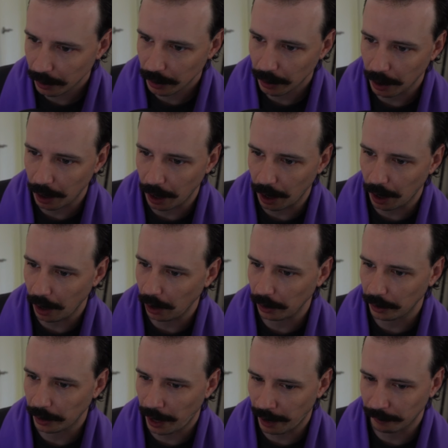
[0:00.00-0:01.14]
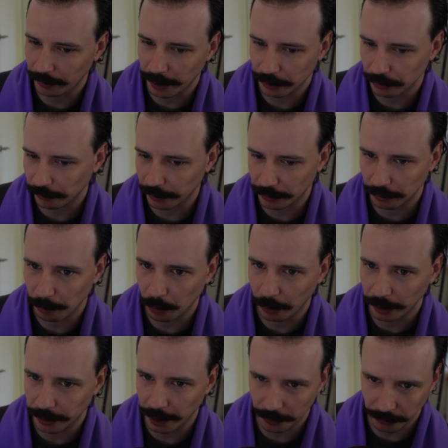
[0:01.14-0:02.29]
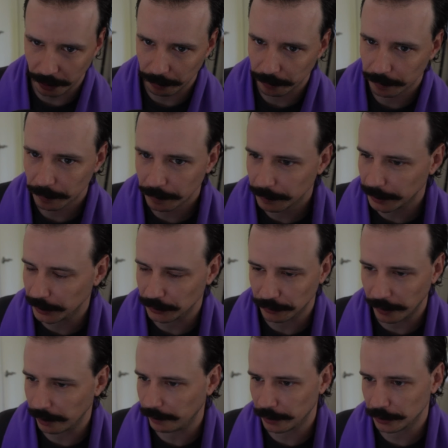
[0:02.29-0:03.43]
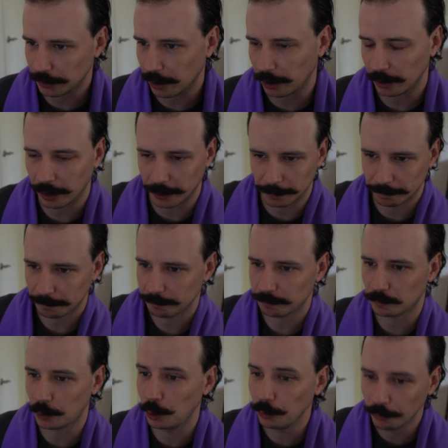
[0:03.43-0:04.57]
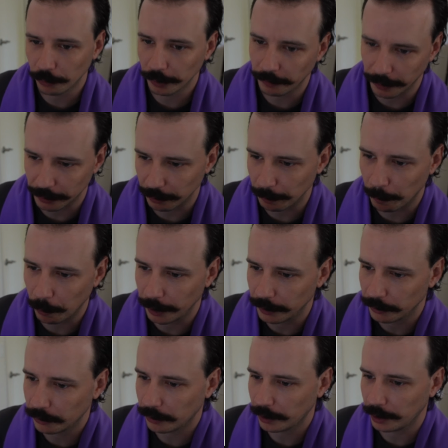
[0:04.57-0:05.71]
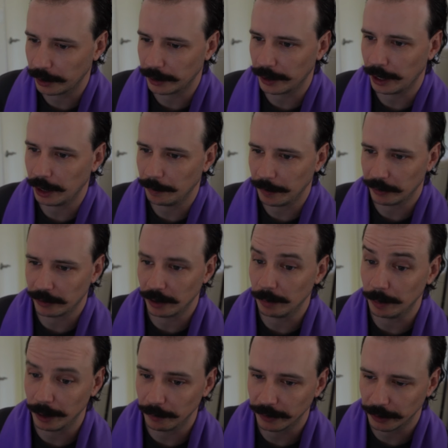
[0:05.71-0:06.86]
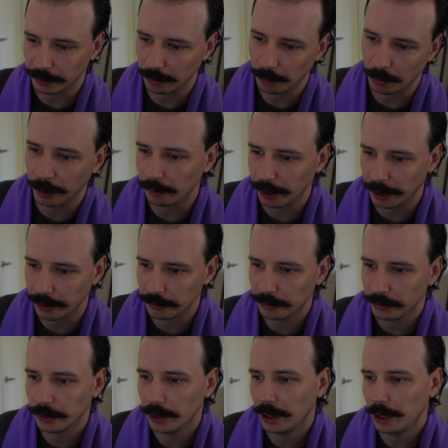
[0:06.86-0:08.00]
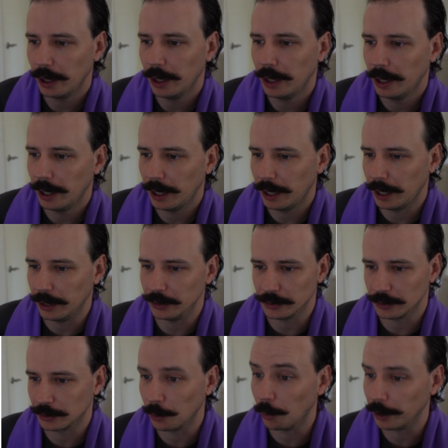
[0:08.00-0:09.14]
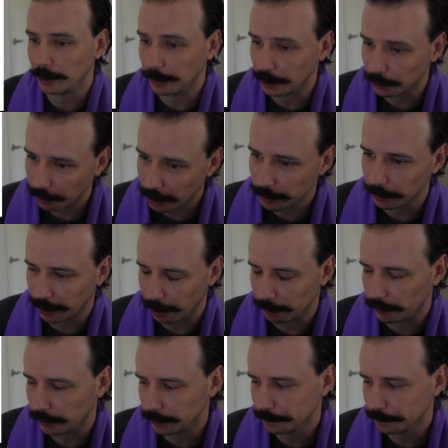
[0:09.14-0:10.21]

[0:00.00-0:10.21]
having the extra victory point catch up is very, very strong. Like 2 free victory points in a game that's going to be a victory point race is going to be incredibly helpful.